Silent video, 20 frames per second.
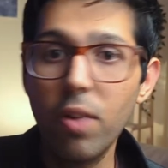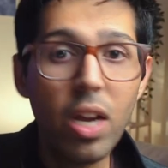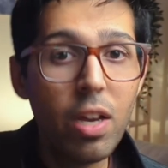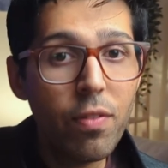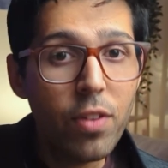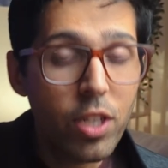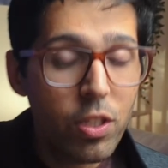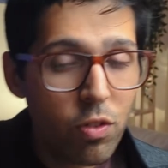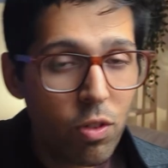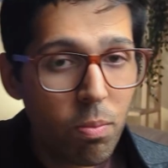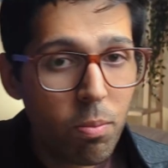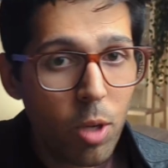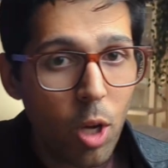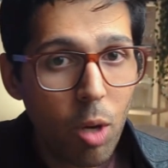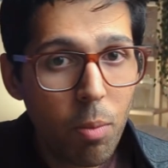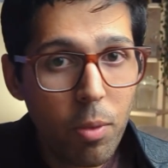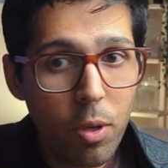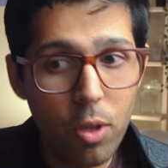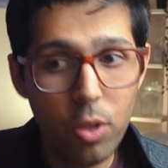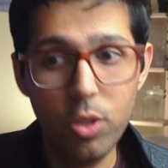5 years from
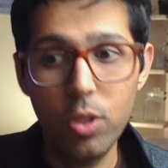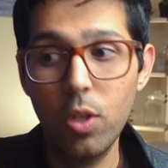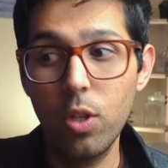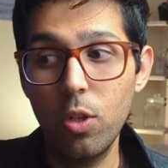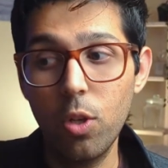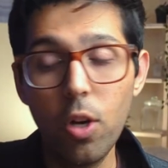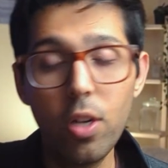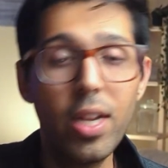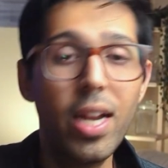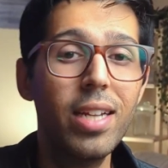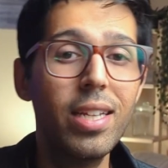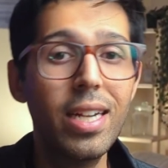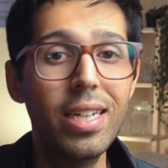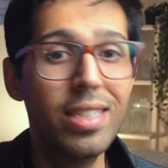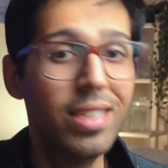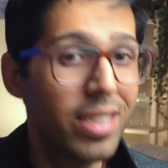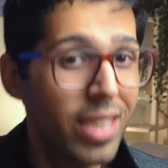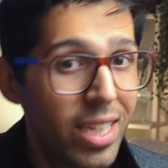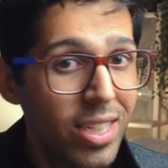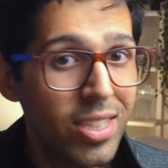now because you're not at that
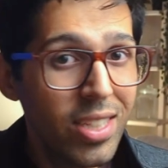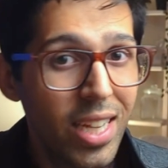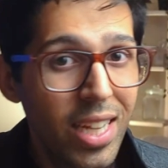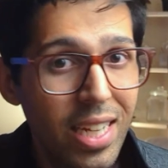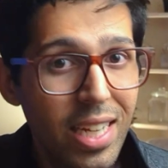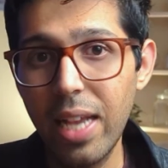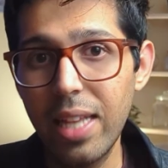stage yet.